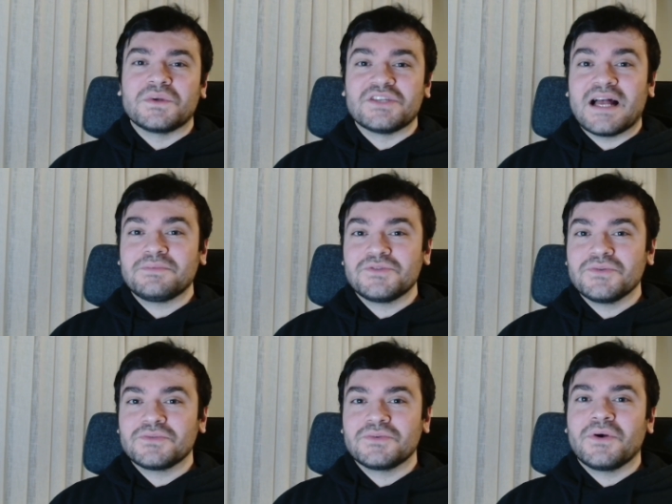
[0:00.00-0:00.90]
which
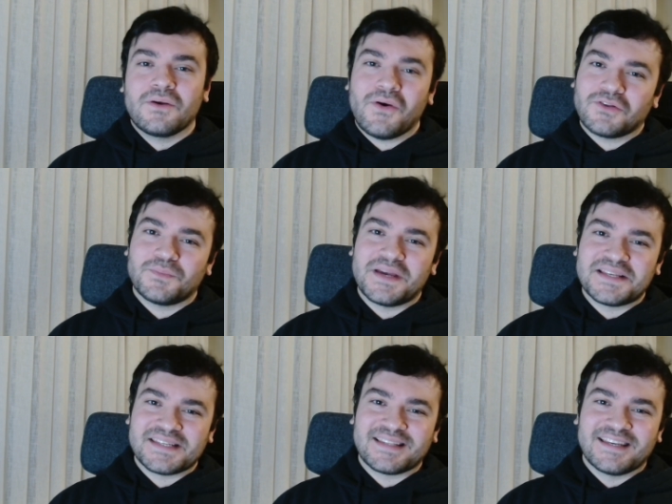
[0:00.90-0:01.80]
helps you to code
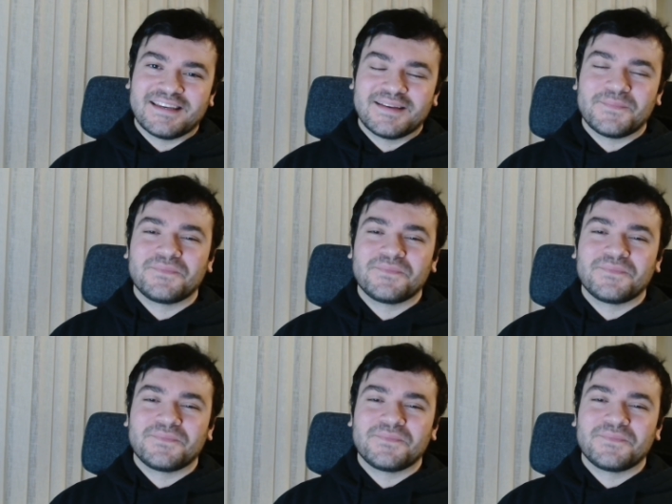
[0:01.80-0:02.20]
basically.